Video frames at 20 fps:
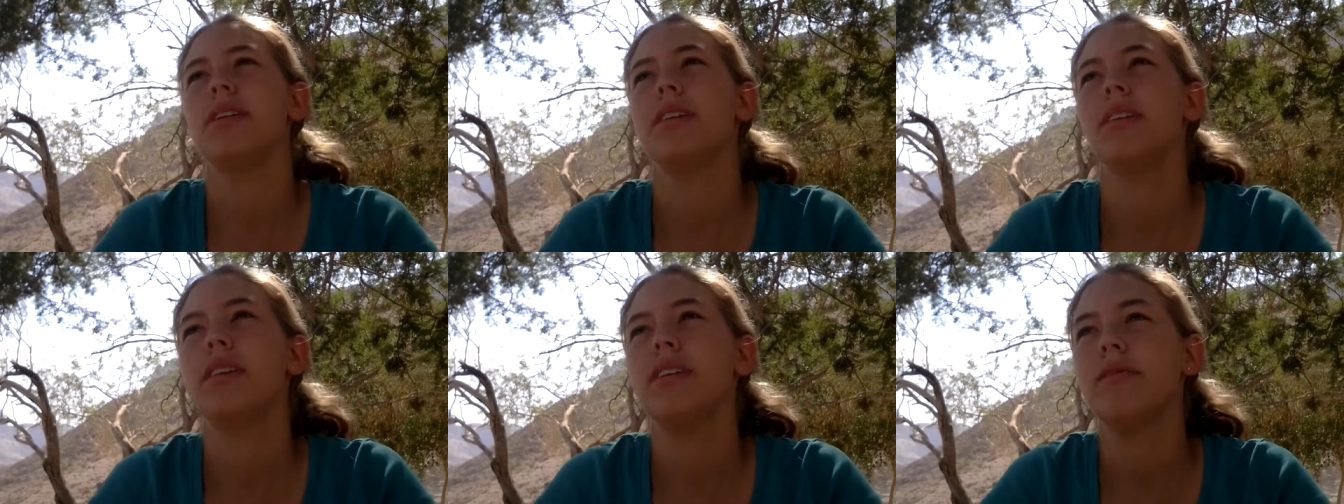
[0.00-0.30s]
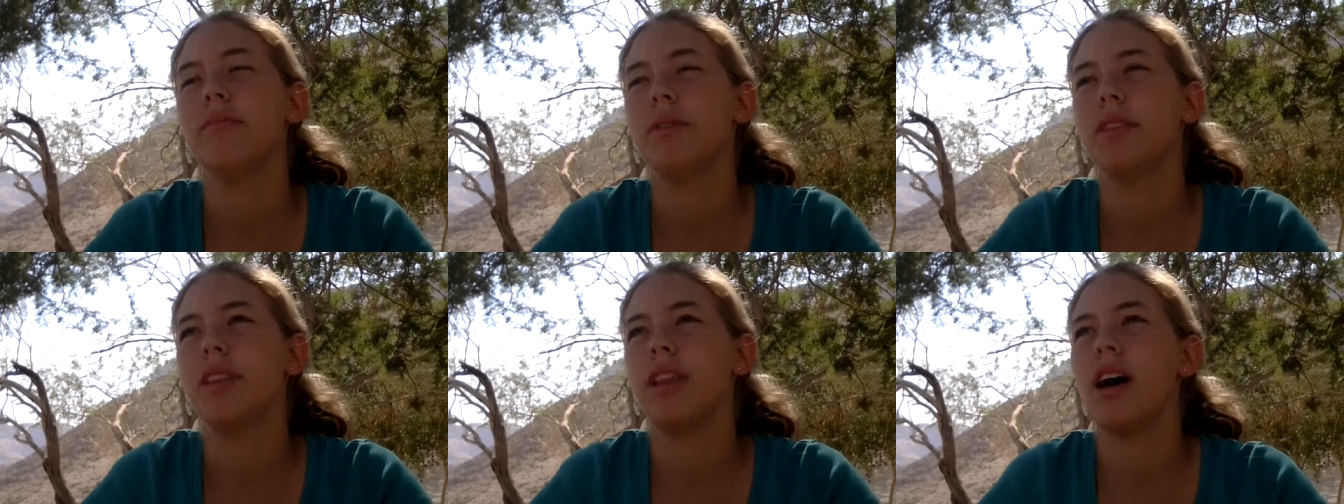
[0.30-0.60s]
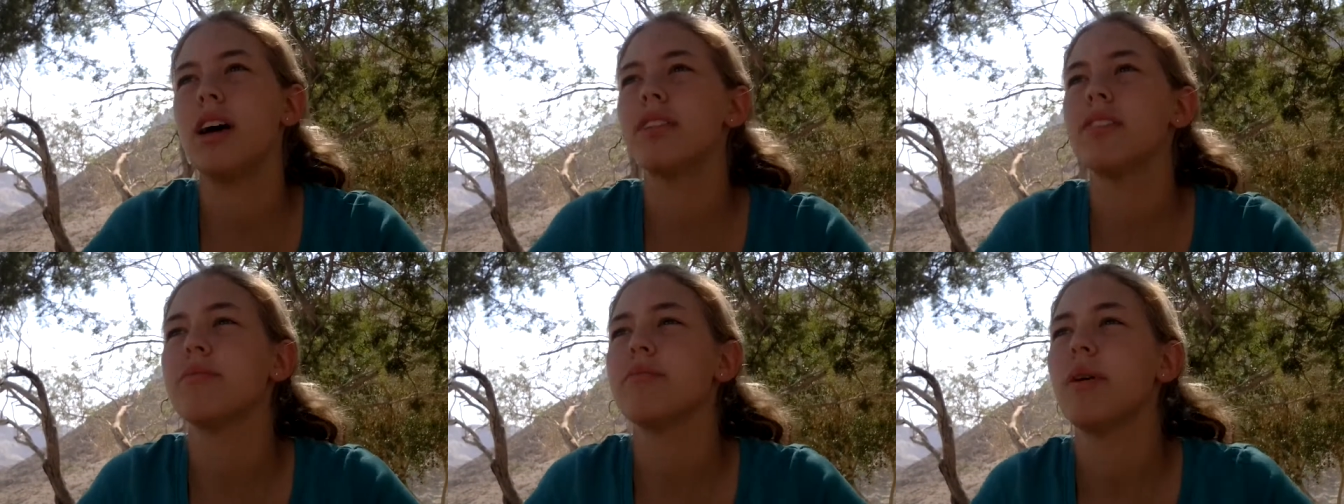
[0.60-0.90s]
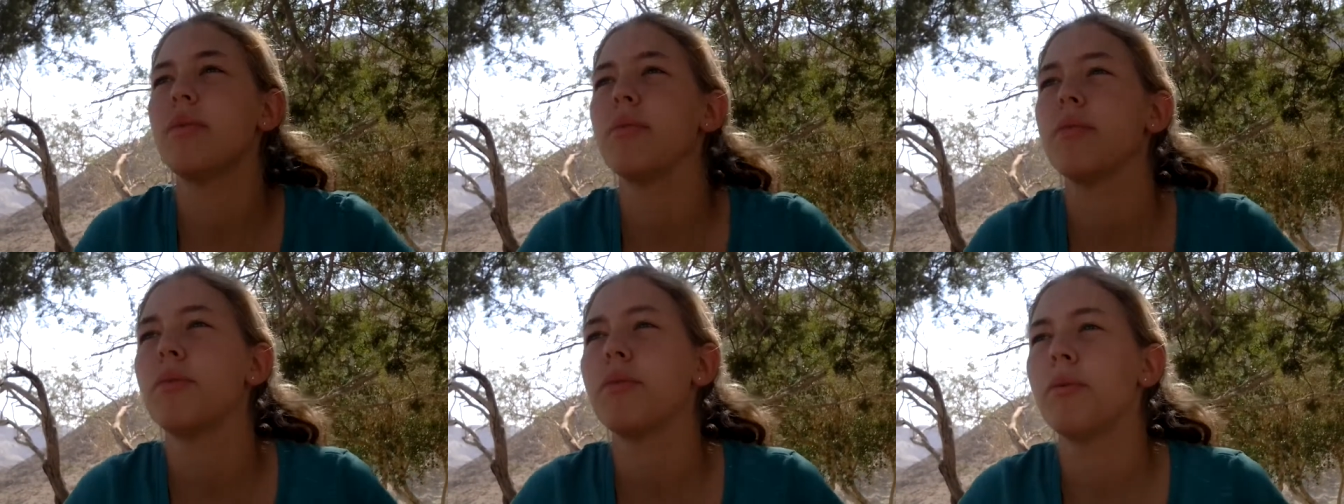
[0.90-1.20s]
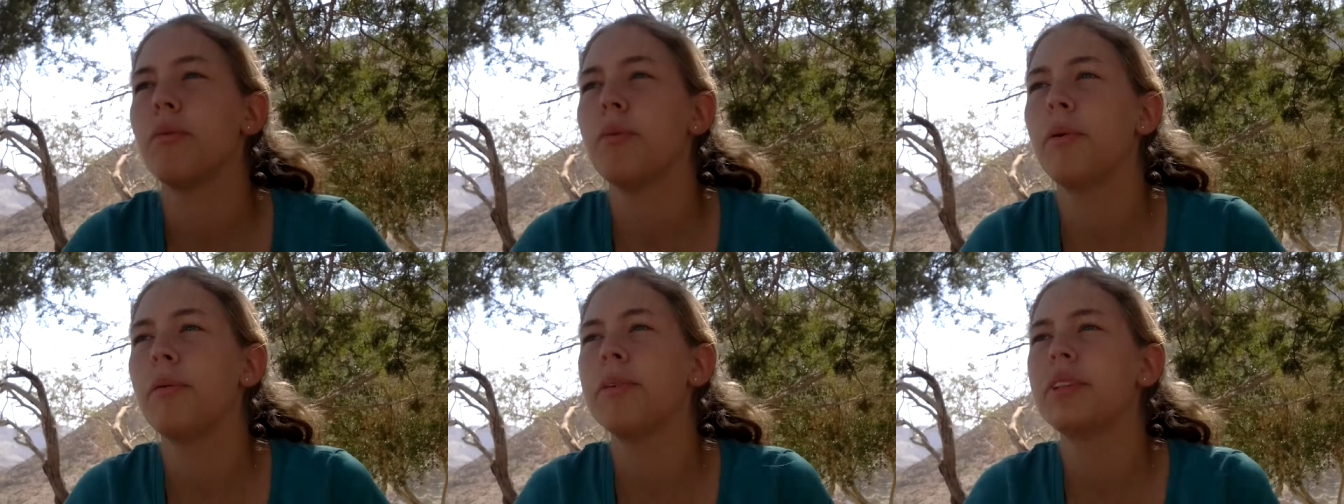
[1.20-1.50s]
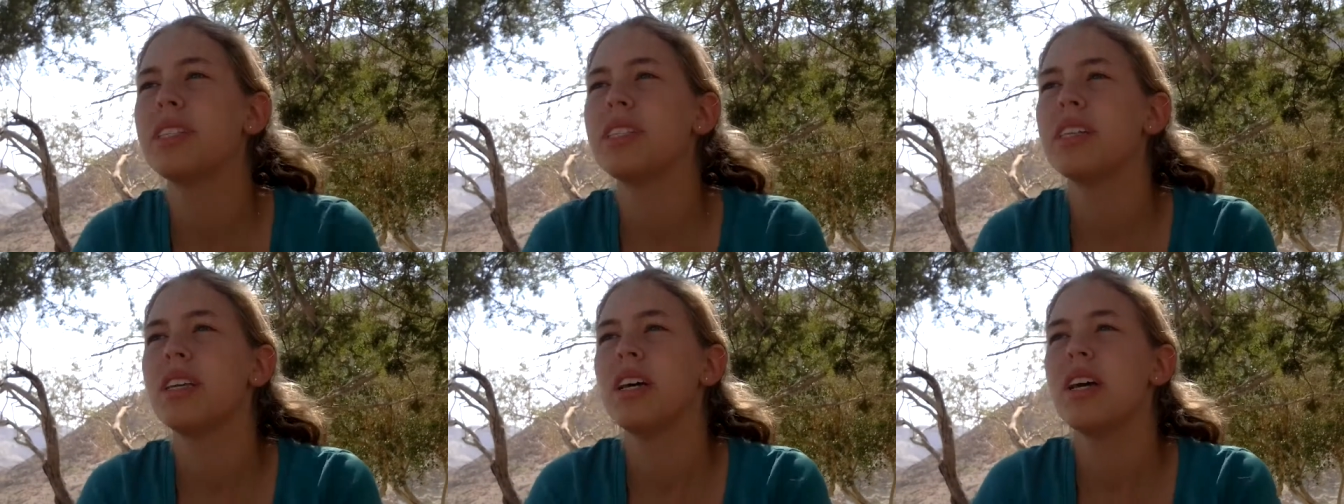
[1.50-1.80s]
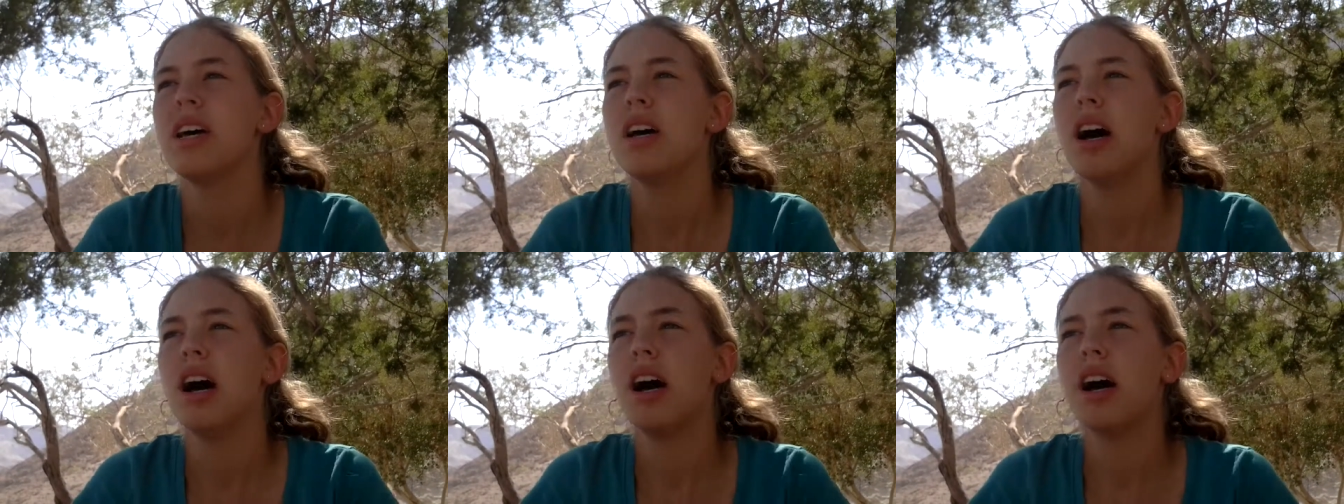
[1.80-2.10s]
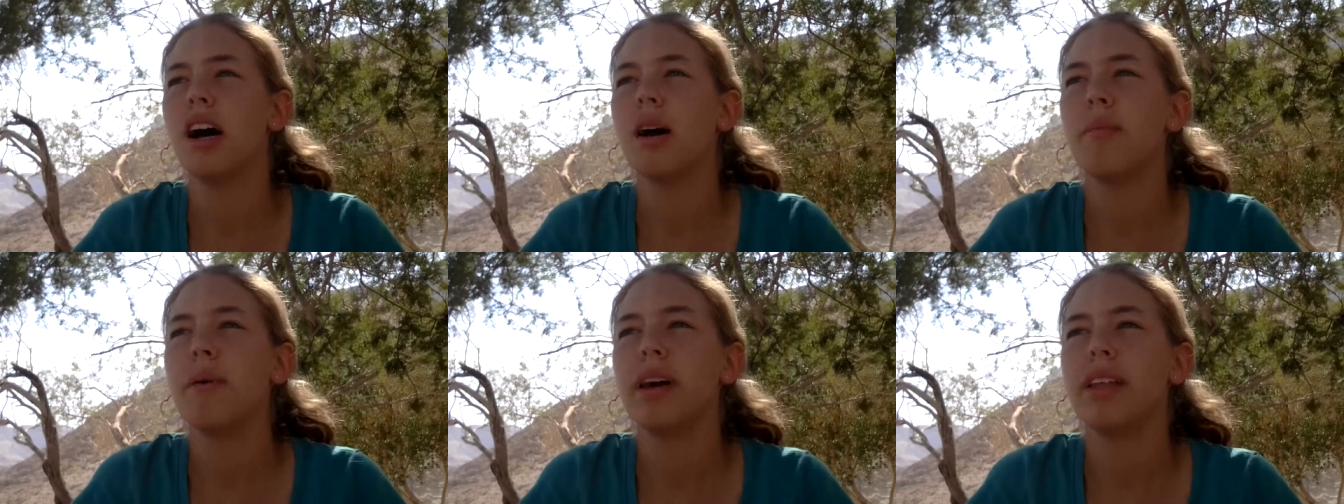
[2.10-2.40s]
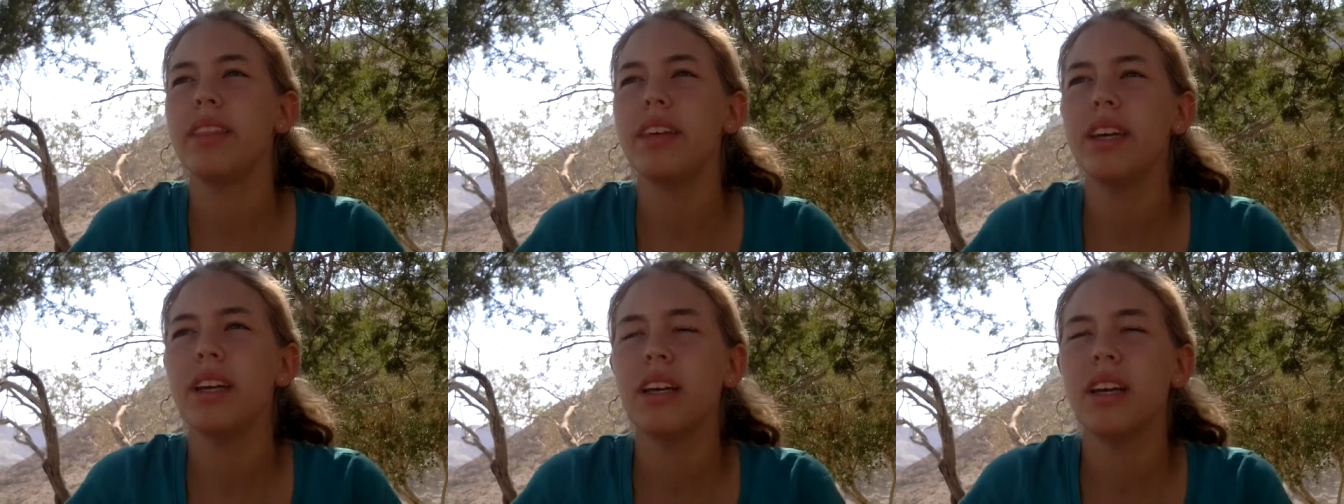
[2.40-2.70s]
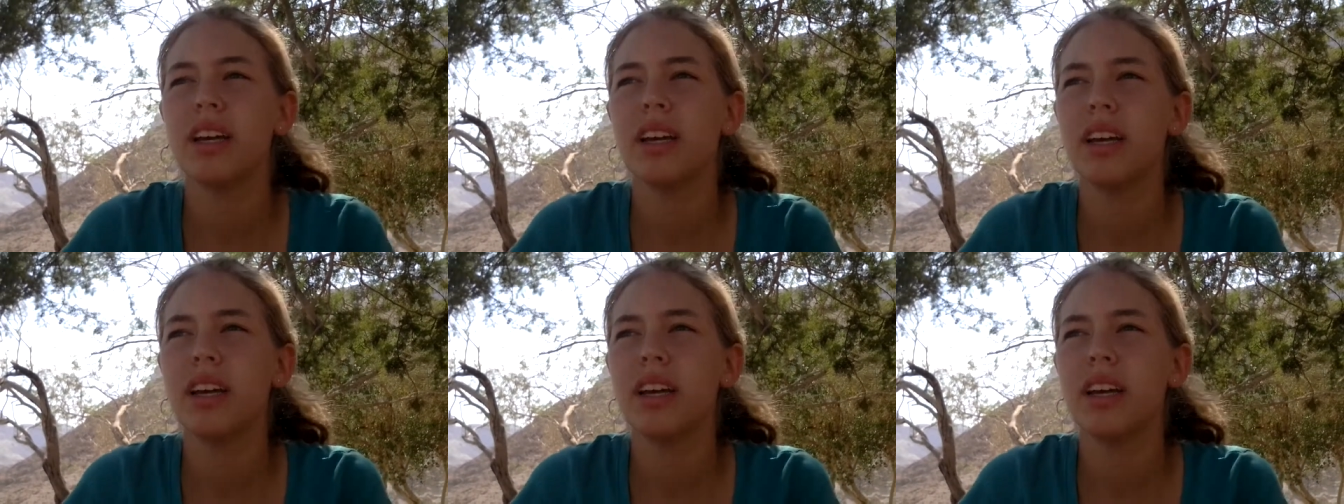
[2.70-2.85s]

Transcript: There have been lots of memorable moments. Um, I think,